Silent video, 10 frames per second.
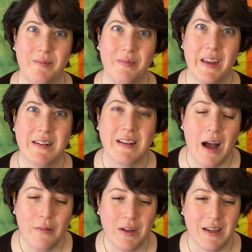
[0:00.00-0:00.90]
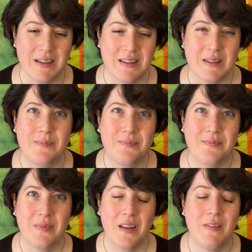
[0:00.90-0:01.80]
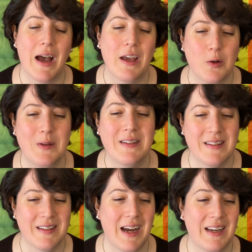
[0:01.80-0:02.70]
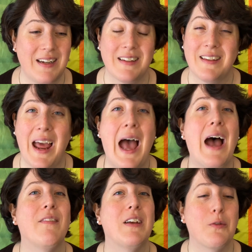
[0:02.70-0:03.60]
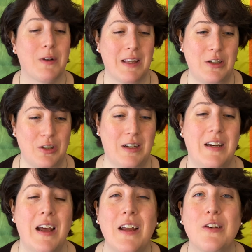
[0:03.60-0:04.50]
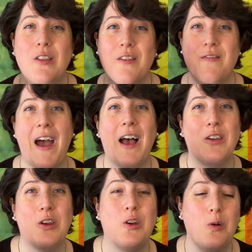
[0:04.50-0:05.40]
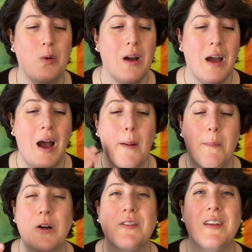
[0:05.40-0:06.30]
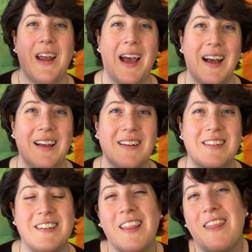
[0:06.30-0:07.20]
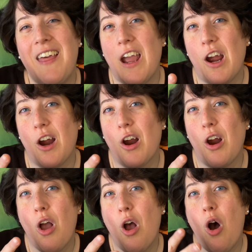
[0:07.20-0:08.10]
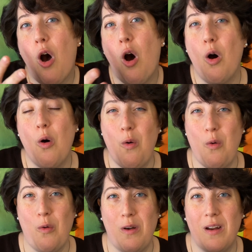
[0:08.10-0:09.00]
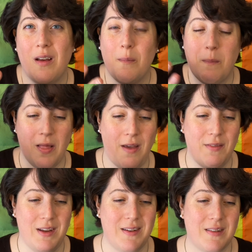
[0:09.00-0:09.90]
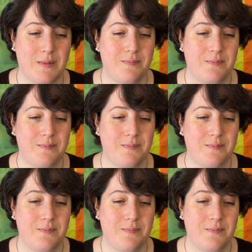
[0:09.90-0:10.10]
That's obvious. Value in society doesn't have any relation to the value a person has to their own beloveds.